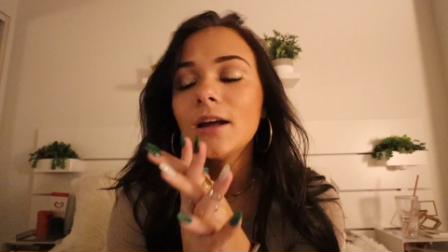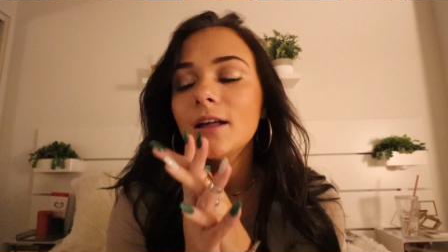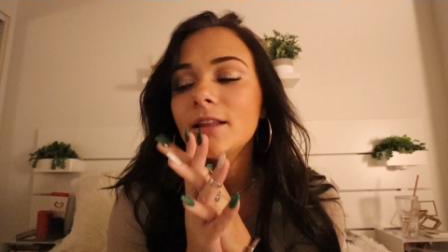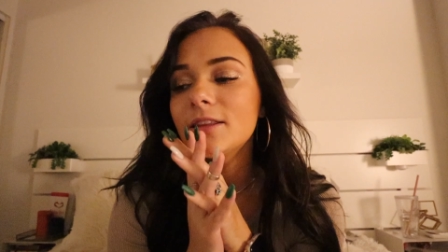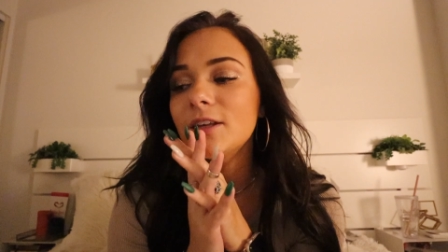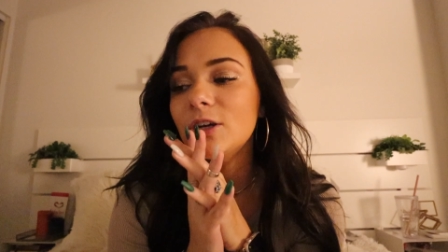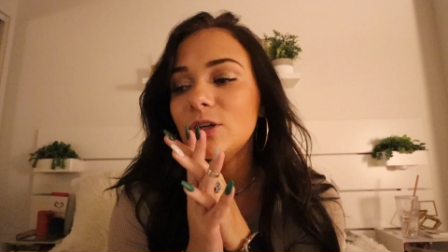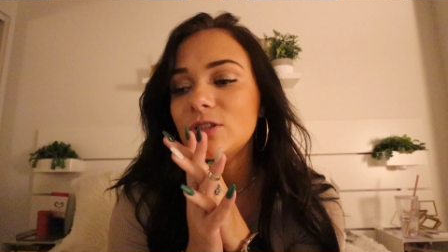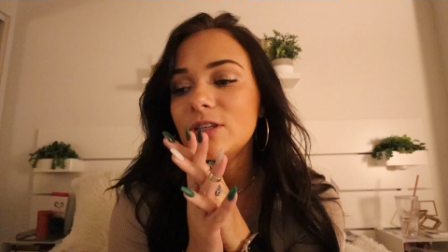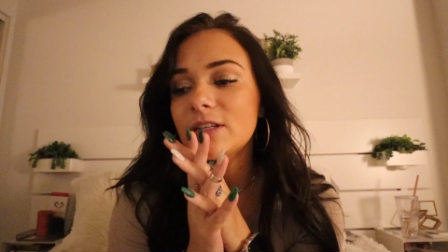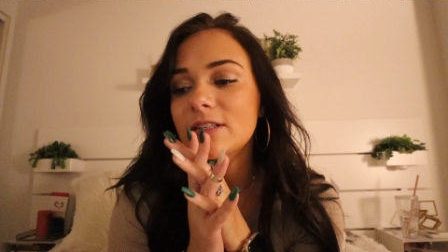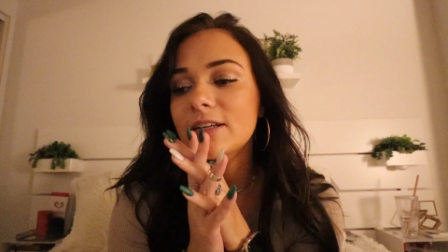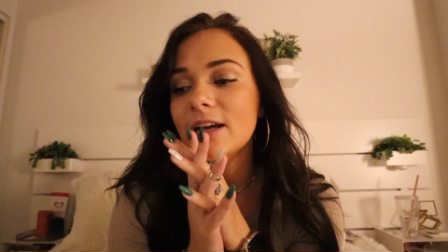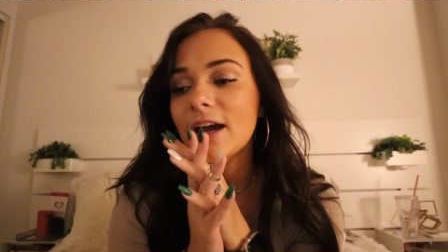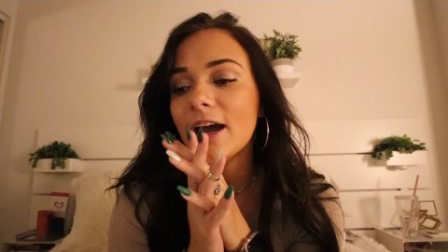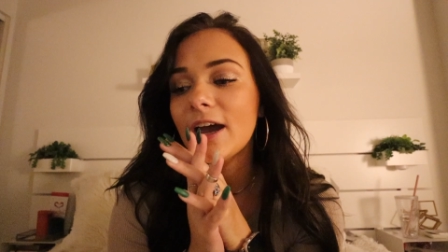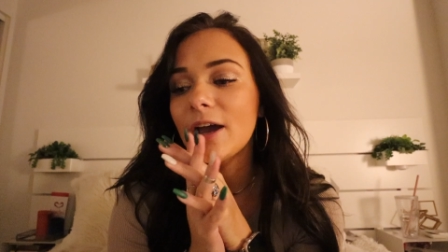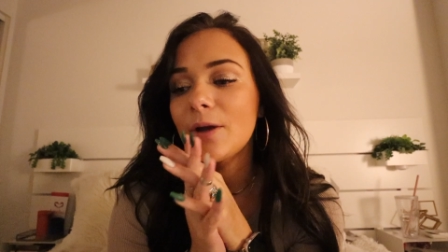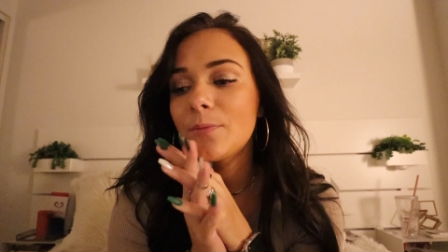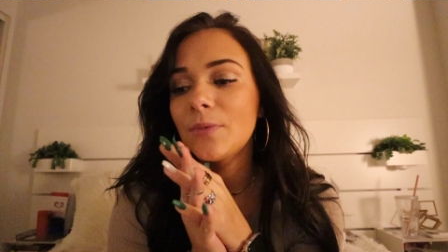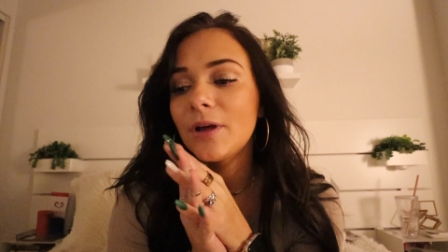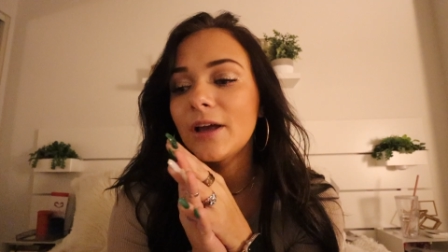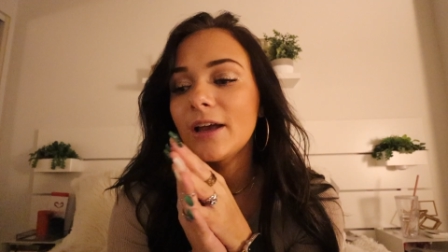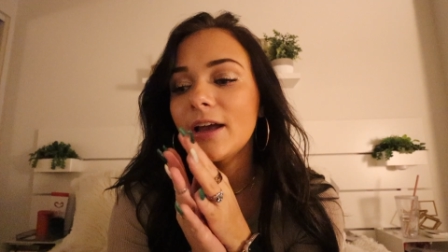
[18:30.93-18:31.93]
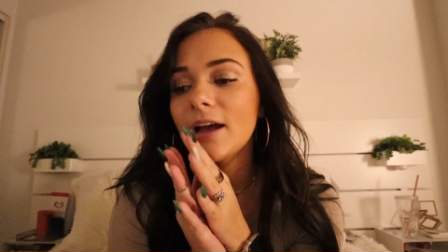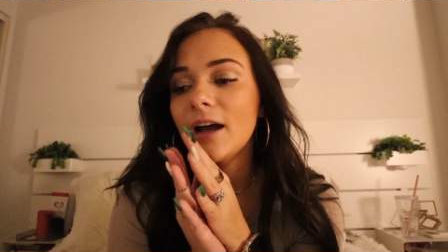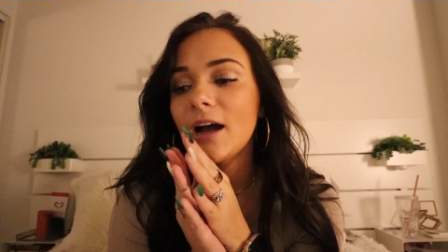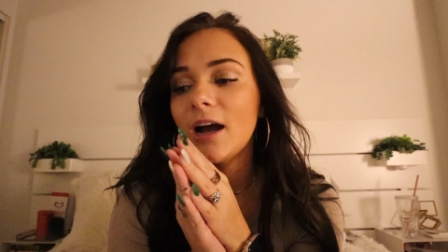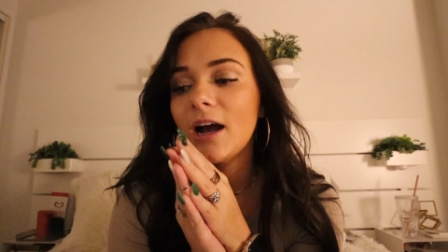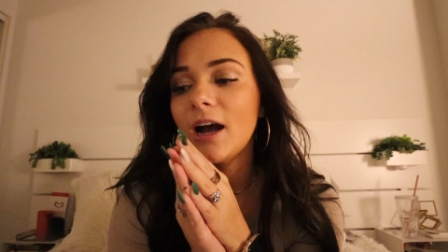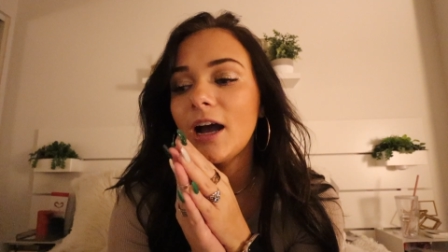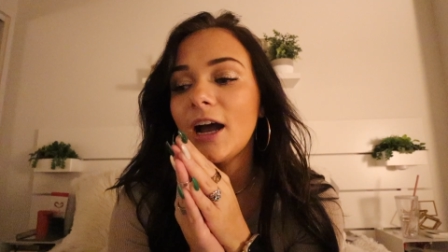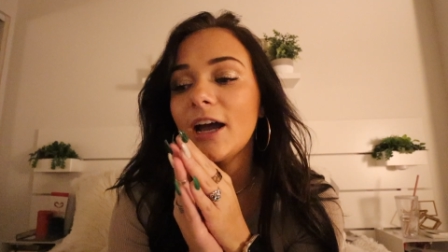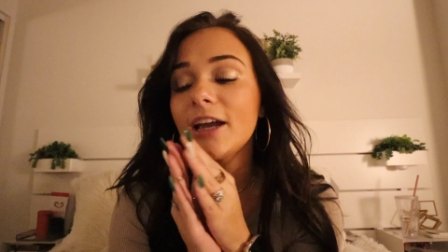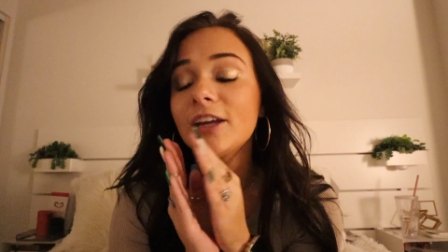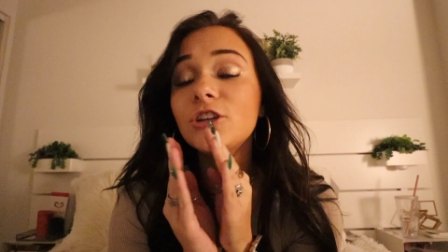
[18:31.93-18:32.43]
there's this guy I'm like,
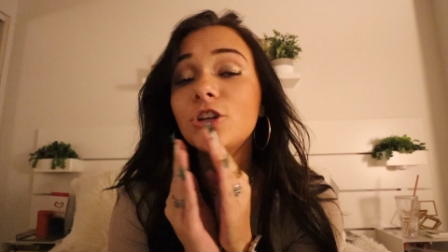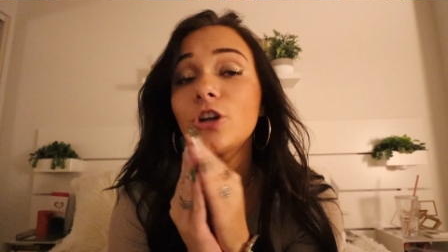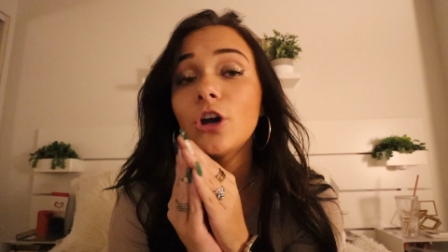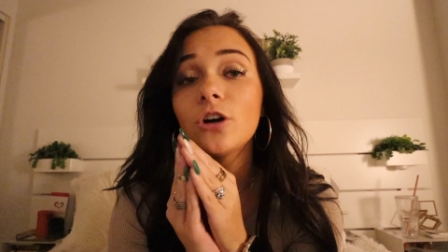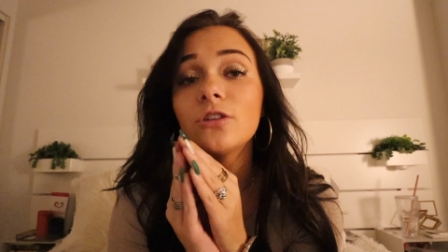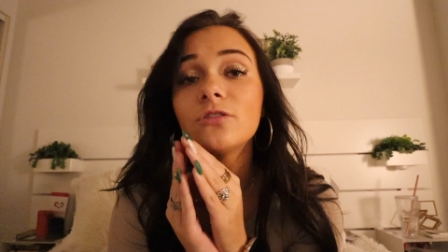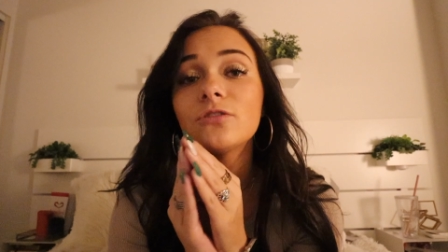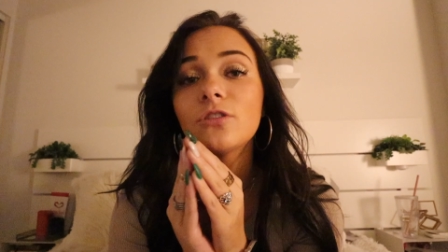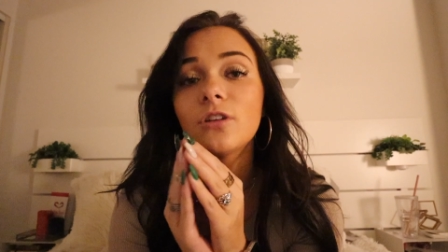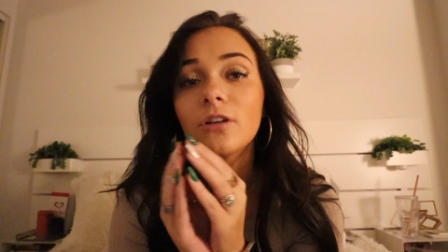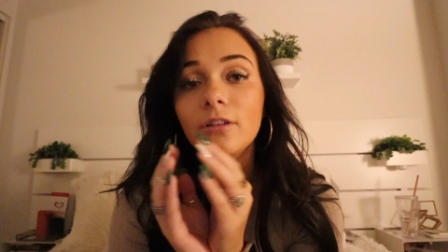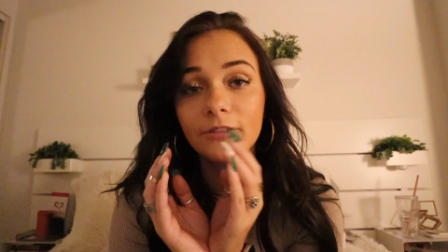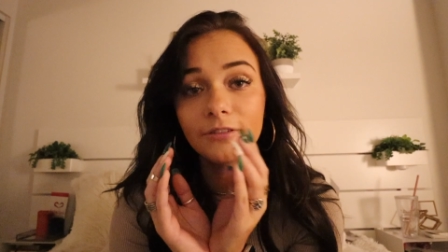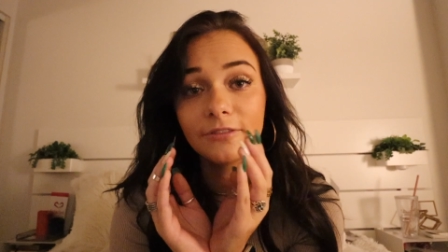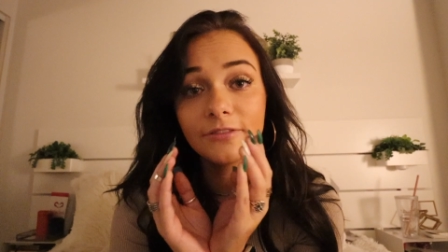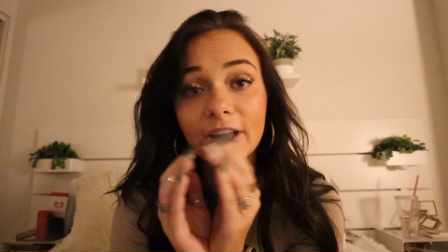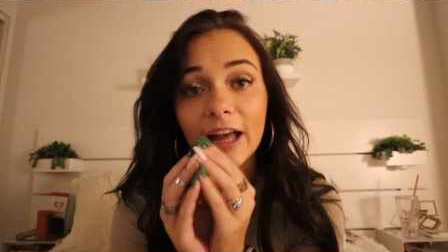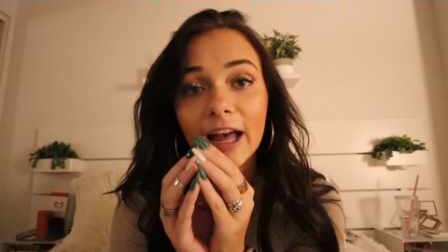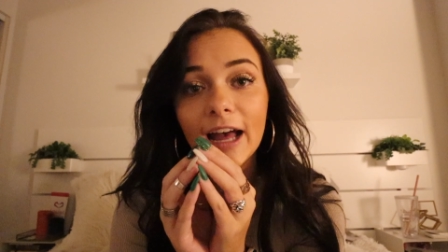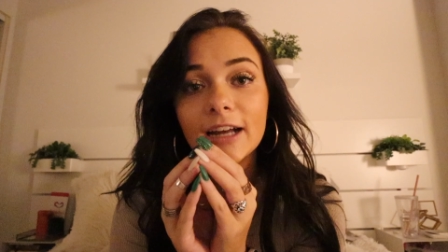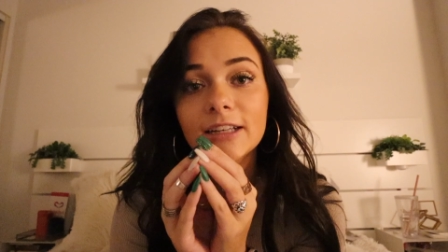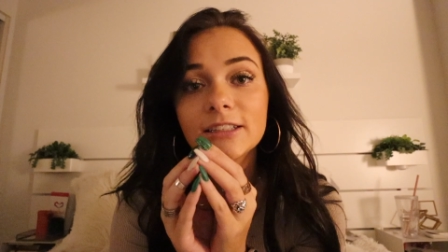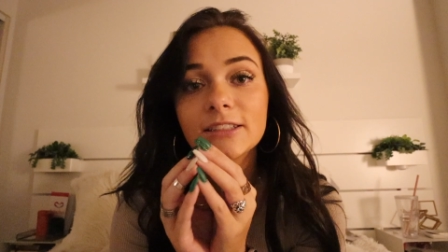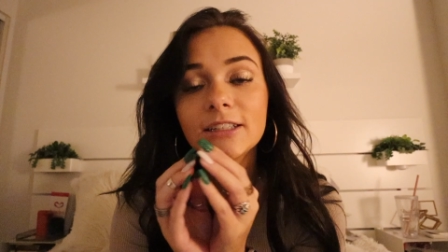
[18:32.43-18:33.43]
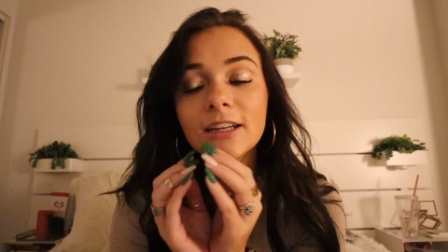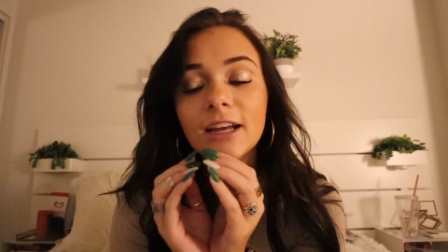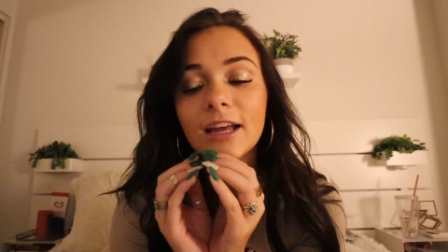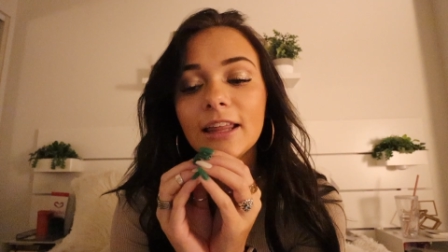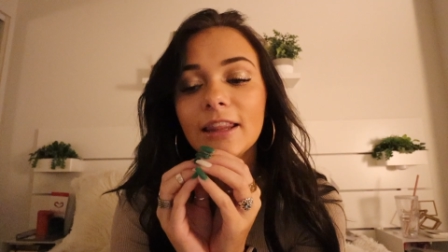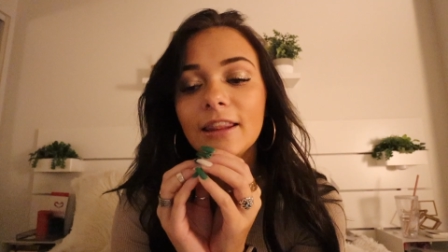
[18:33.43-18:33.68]
I know for a fact